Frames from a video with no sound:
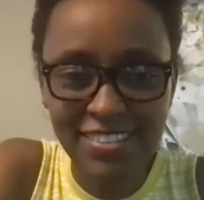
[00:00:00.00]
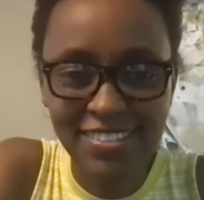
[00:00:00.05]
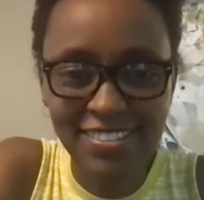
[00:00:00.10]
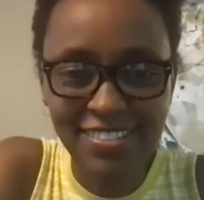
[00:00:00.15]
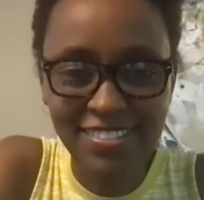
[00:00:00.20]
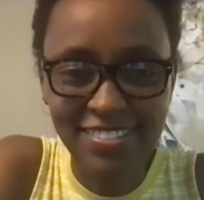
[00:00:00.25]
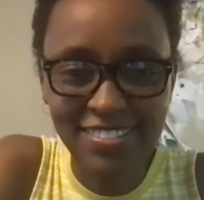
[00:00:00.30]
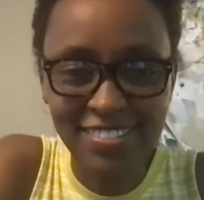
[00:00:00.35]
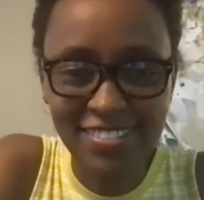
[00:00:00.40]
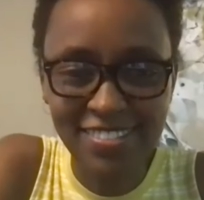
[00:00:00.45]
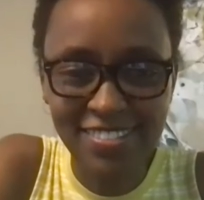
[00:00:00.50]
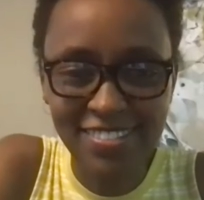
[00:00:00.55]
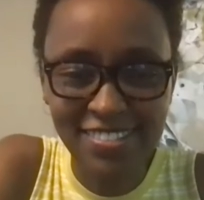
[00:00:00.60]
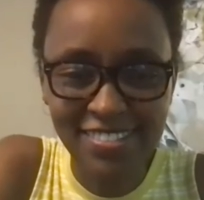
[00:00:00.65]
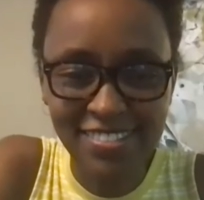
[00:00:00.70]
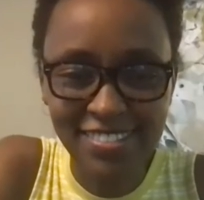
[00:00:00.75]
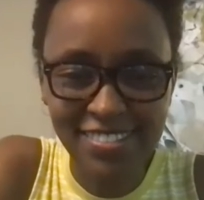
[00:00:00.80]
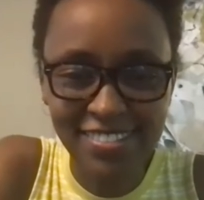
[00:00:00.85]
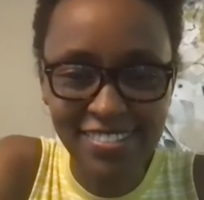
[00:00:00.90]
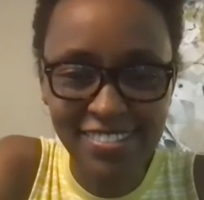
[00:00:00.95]

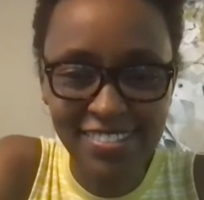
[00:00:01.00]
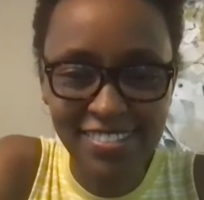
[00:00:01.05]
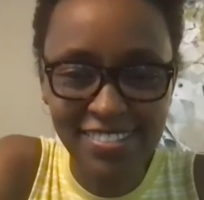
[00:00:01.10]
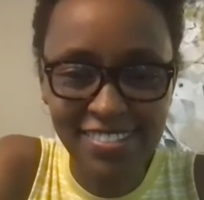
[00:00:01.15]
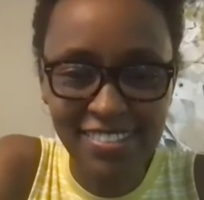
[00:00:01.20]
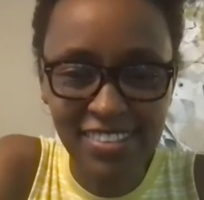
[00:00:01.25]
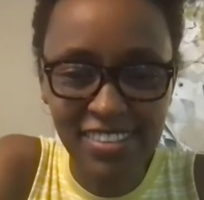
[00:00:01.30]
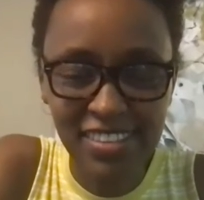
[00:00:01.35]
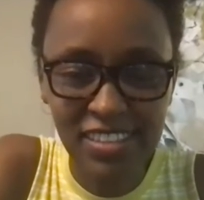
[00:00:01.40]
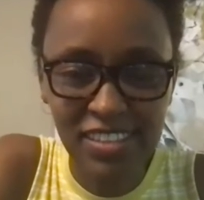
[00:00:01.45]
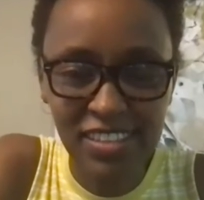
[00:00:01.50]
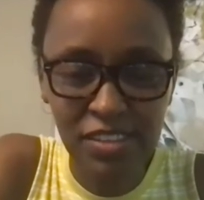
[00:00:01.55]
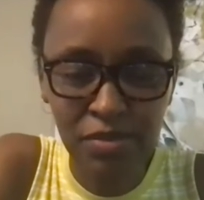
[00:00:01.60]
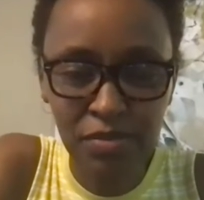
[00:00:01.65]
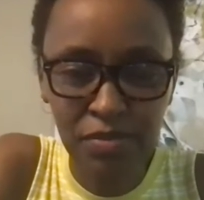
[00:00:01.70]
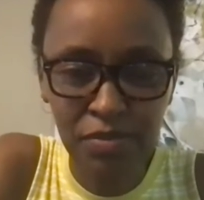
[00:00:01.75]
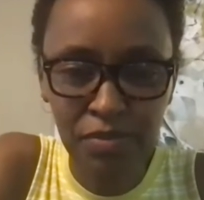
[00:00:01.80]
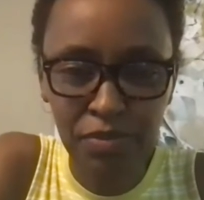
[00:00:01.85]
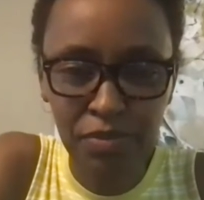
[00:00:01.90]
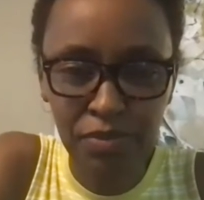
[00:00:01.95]

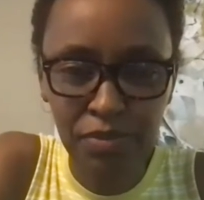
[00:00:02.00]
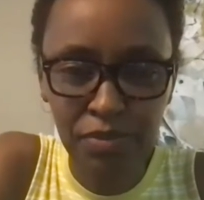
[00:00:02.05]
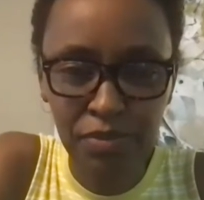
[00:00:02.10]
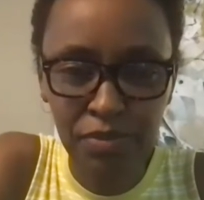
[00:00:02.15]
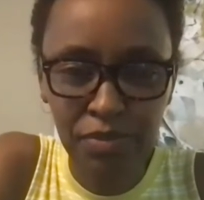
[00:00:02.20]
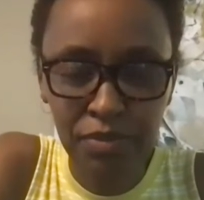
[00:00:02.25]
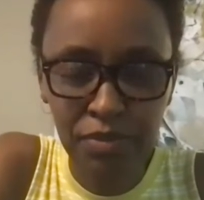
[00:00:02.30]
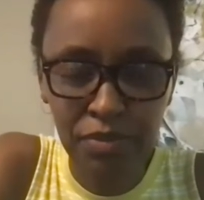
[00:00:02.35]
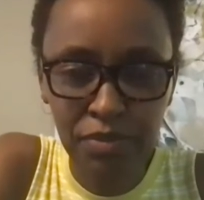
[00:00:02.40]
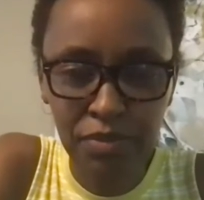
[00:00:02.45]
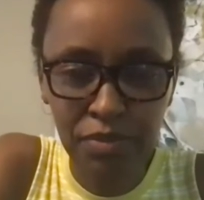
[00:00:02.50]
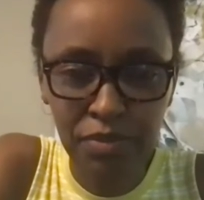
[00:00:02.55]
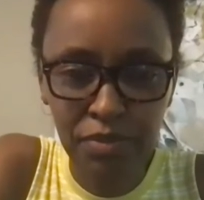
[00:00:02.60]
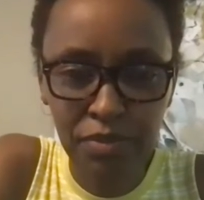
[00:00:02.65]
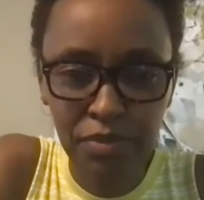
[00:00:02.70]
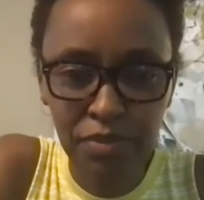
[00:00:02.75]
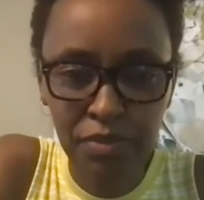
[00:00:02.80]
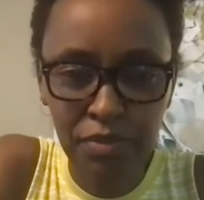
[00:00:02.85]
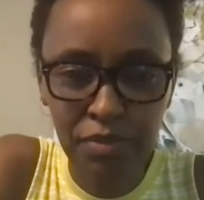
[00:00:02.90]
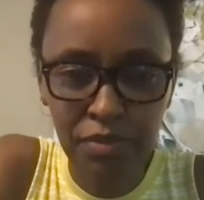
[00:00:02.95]

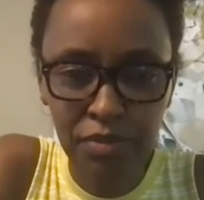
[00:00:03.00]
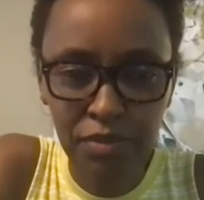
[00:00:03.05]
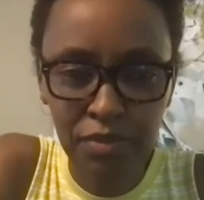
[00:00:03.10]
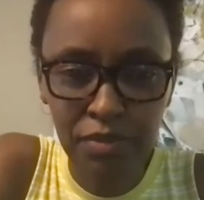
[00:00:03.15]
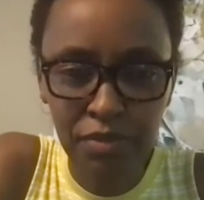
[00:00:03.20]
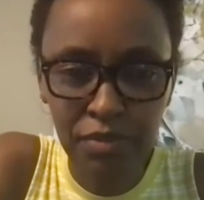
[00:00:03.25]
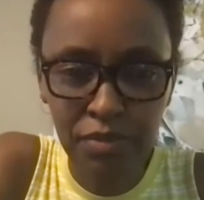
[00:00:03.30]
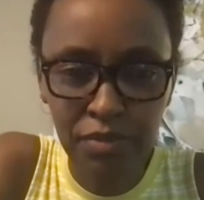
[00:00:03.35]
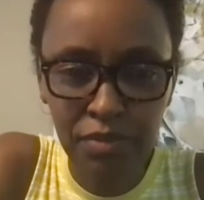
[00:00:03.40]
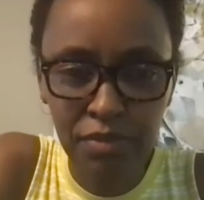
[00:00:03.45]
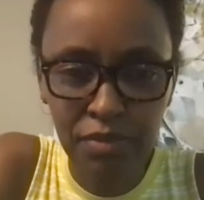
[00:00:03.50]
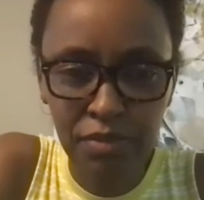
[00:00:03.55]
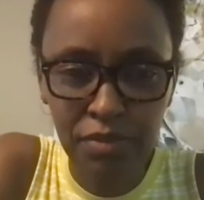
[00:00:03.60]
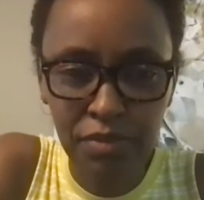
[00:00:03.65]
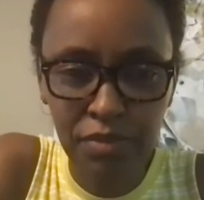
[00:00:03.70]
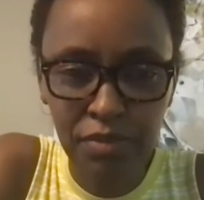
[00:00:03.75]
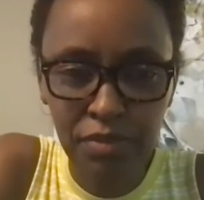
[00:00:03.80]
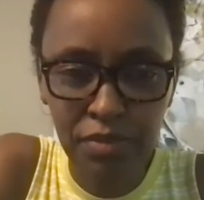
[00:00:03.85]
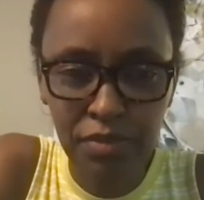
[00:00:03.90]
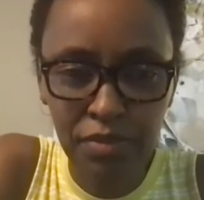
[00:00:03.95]

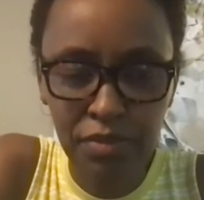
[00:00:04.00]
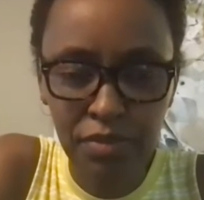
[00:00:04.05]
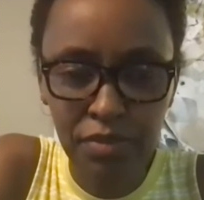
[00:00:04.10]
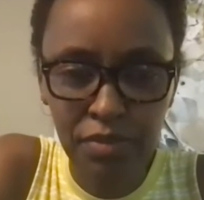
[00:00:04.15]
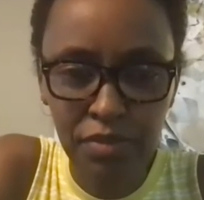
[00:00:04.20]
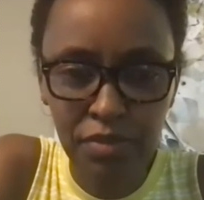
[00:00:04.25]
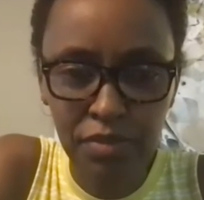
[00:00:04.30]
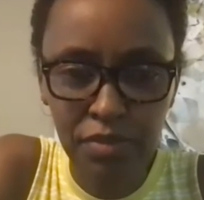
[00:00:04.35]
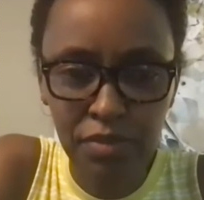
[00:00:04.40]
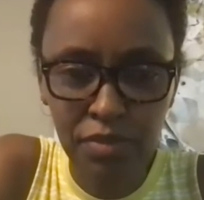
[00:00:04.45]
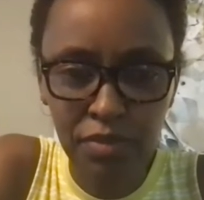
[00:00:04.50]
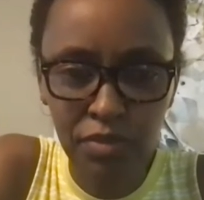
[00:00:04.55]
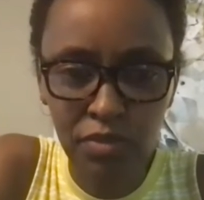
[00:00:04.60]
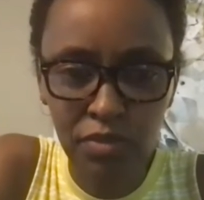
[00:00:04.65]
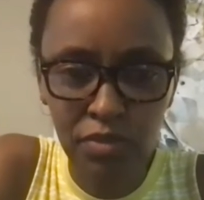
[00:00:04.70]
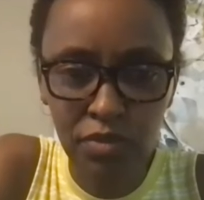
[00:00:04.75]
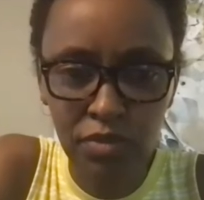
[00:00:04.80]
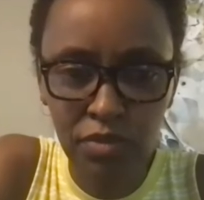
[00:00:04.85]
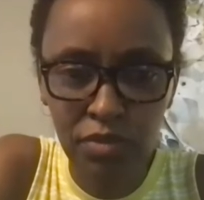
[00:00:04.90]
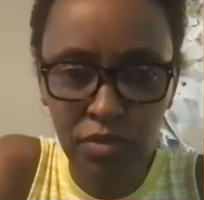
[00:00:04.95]

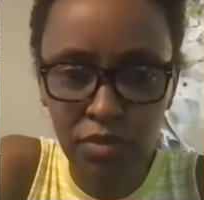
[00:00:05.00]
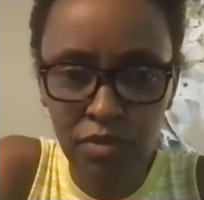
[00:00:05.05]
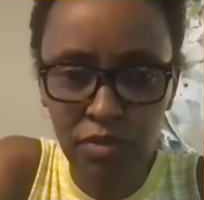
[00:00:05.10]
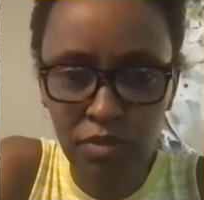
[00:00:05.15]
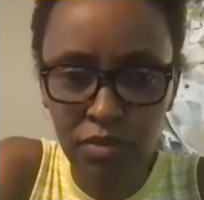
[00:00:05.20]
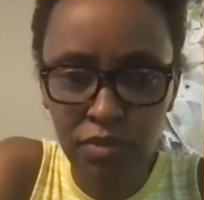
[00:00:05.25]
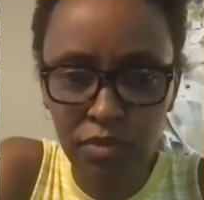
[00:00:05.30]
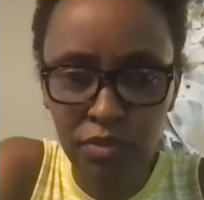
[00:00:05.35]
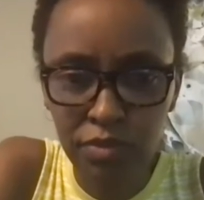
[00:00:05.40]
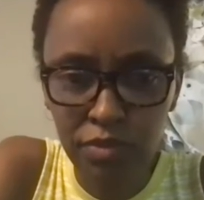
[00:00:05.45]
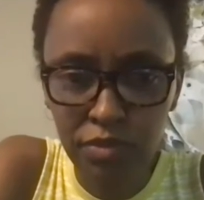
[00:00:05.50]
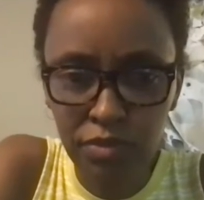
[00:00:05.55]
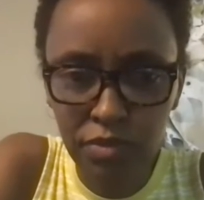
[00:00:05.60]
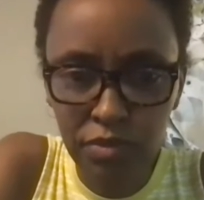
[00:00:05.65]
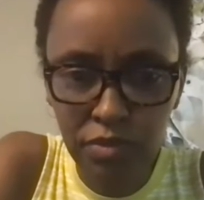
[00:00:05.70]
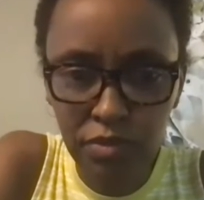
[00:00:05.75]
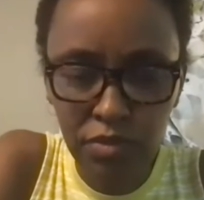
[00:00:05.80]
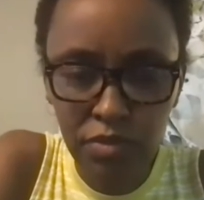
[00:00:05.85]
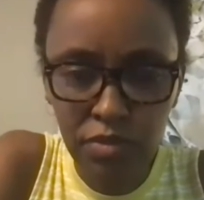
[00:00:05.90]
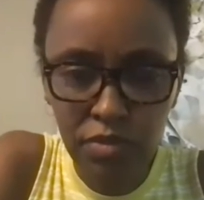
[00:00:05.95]

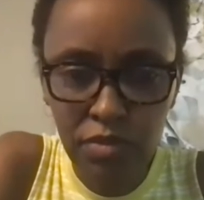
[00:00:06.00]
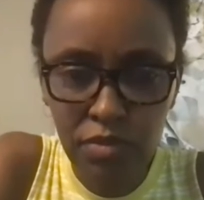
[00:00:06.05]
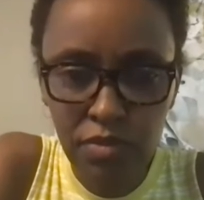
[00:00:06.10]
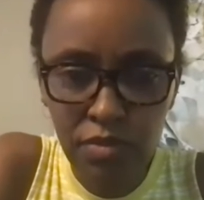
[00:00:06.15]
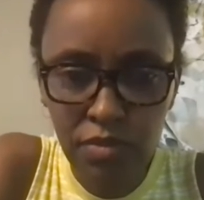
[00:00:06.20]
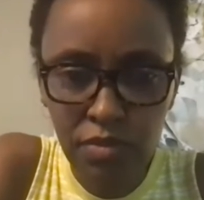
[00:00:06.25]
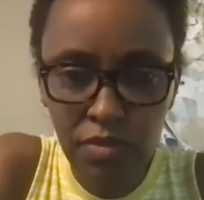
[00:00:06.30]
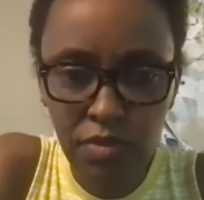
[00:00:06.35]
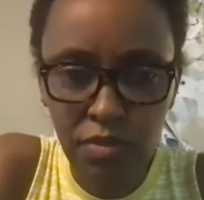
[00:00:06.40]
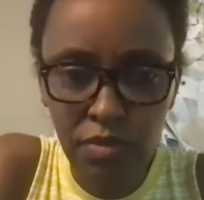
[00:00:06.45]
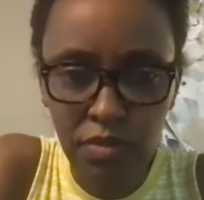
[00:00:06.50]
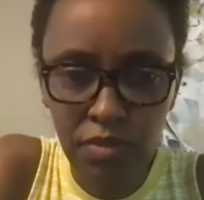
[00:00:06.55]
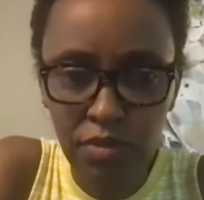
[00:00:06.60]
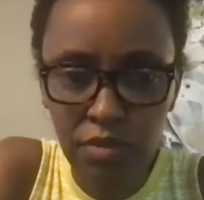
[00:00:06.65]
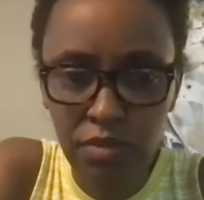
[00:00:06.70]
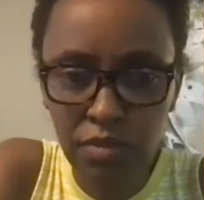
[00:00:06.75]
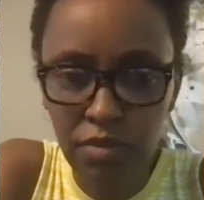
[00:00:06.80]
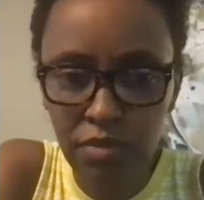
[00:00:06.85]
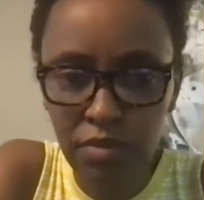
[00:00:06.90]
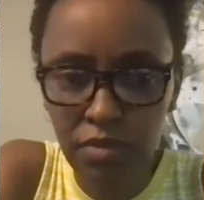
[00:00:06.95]

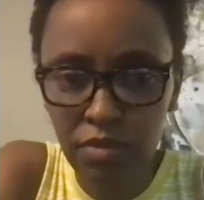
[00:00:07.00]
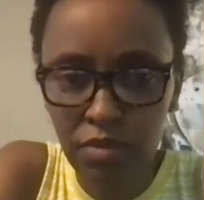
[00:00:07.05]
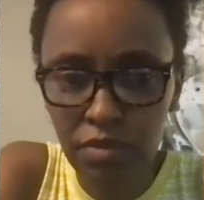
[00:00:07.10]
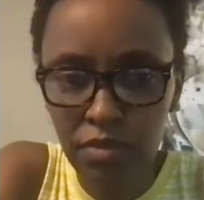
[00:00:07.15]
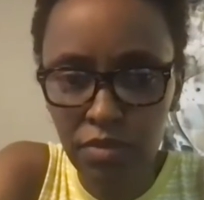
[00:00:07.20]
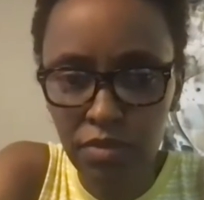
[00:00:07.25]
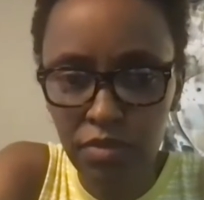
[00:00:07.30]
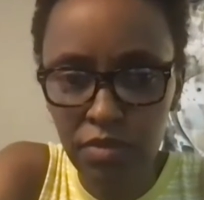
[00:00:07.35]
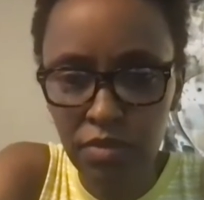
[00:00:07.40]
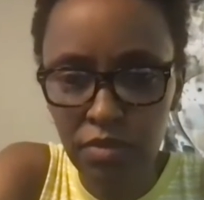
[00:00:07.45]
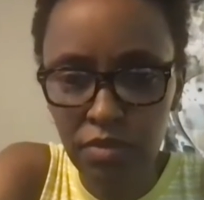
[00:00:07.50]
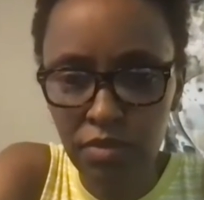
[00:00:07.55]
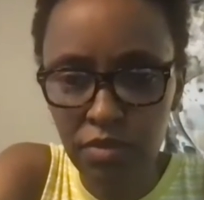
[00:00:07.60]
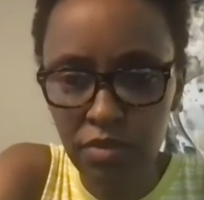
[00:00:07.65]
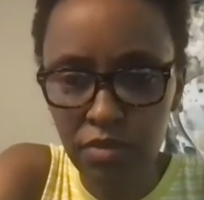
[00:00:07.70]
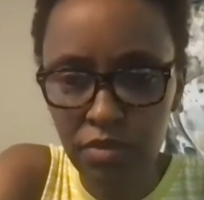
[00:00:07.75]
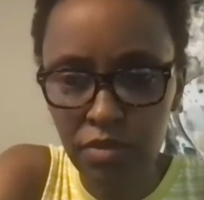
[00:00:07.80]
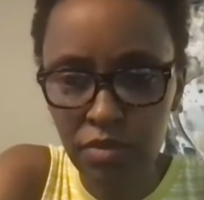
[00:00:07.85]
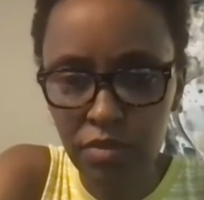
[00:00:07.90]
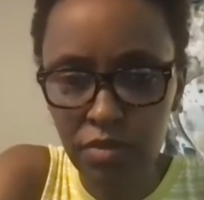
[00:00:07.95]
No words are spoken by the person on screen.